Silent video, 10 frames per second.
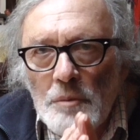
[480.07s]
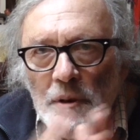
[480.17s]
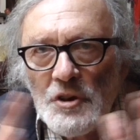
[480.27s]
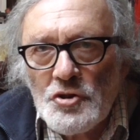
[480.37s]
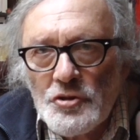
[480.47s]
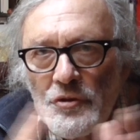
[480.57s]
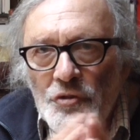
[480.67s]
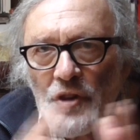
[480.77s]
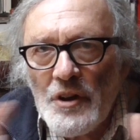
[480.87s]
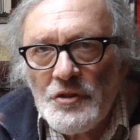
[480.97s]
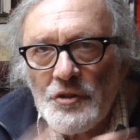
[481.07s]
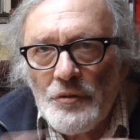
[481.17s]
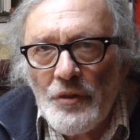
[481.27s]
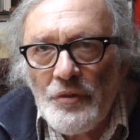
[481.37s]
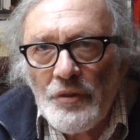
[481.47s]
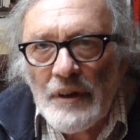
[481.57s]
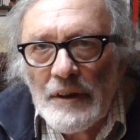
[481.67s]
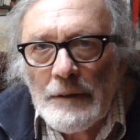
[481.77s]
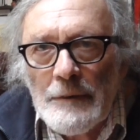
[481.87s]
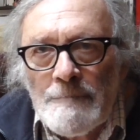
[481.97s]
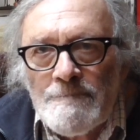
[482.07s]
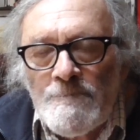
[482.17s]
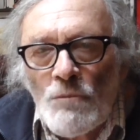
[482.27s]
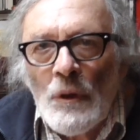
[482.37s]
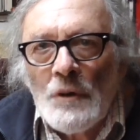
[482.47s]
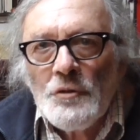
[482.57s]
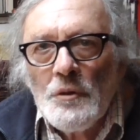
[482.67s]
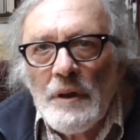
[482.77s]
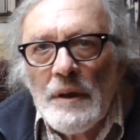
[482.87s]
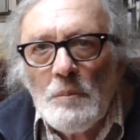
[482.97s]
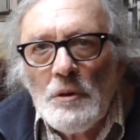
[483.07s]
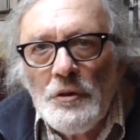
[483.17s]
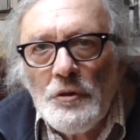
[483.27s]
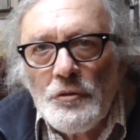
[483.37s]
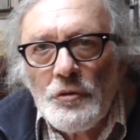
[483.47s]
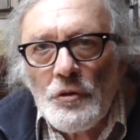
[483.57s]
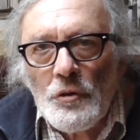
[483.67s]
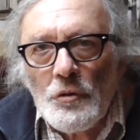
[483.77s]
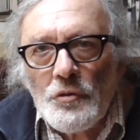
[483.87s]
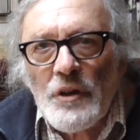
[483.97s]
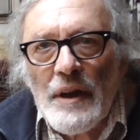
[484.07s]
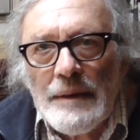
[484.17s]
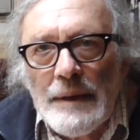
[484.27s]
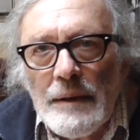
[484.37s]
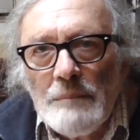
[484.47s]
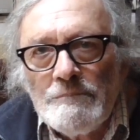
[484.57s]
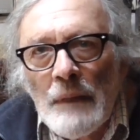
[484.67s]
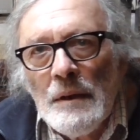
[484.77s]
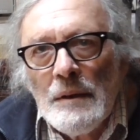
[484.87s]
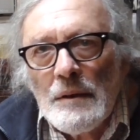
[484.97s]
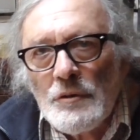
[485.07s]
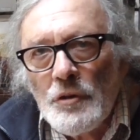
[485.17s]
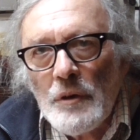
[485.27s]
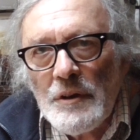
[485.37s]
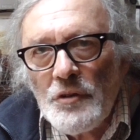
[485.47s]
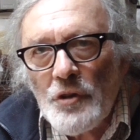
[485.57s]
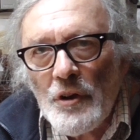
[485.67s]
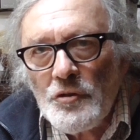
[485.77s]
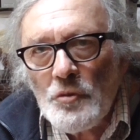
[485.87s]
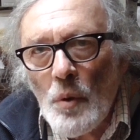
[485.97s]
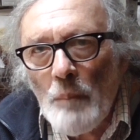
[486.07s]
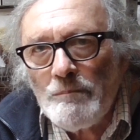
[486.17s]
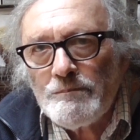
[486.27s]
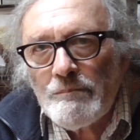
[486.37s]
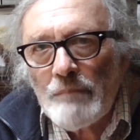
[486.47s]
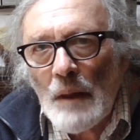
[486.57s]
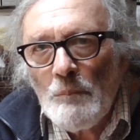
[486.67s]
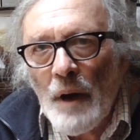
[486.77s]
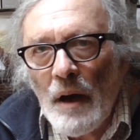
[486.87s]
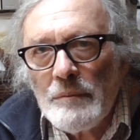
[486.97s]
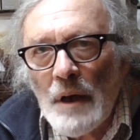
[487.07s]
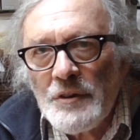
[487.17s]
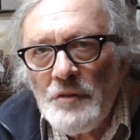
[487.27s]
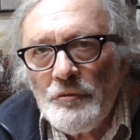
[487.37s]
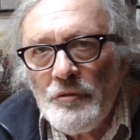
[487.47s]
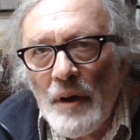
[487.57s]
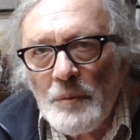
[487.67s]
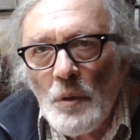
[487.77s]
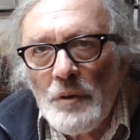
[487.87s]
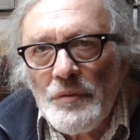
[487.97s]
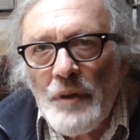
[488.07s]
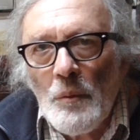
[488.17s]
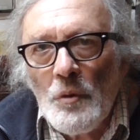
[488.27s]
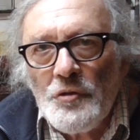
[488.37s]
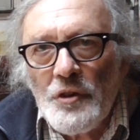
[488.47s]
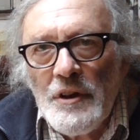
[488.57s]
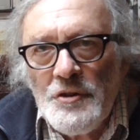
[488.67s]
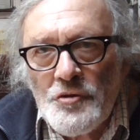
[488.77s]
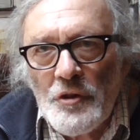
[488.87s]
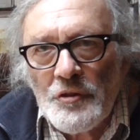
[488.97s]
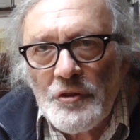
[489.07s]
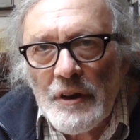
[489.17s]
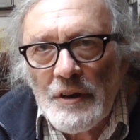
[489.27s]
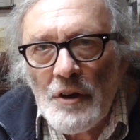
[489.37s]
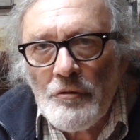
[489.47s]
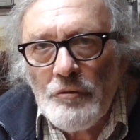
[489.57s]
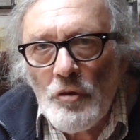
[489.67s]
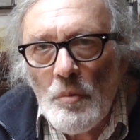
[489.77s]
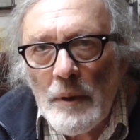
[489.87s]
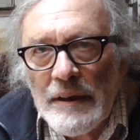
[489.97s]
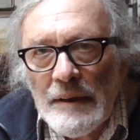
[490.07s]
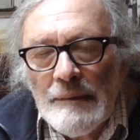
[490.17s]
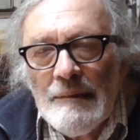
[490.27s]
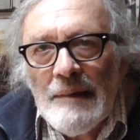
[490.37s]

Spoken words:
or diminish the size of the thing to enable you to scale it to any size you want. But I didn't find one that was interesting enough for me